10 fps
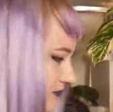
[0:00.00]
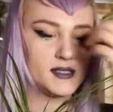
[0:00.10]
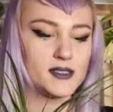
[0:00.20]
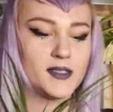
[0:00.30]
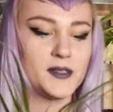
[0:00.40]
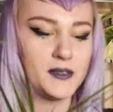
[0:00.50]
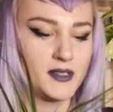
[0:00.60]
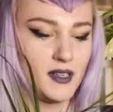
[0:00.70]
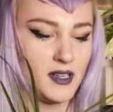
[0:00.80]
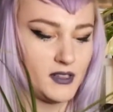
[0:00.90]
So
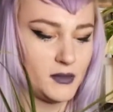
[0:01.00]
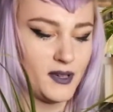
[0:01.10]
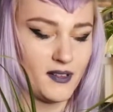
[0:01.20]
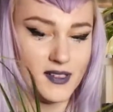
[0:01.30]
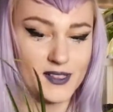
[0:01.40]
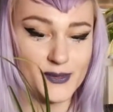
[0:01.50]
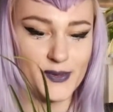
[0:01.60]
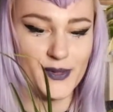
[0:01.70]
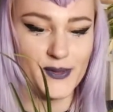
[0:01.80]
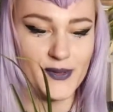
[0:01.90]
to be honest
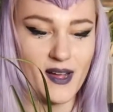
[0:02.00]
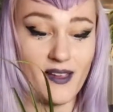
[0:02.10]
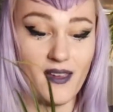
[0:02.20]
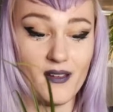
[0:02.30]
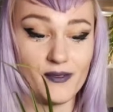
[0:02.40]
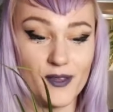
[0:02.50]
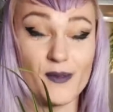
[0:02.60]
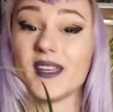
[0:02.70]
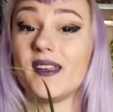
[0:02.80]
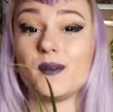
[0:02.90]
with you, I have no
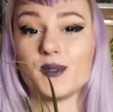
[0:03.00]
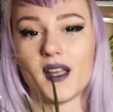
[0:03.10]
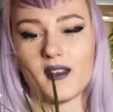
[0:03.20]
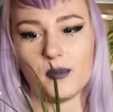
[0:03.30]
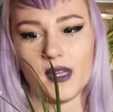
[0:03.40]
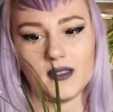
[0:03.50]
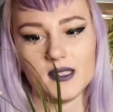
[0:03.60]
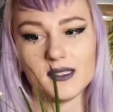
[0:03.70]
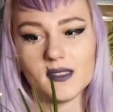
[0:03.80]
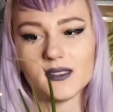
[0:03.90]
idea what kind of plant
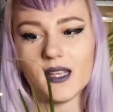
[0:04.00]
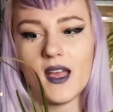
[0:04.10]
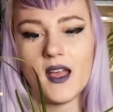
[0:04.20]
this is.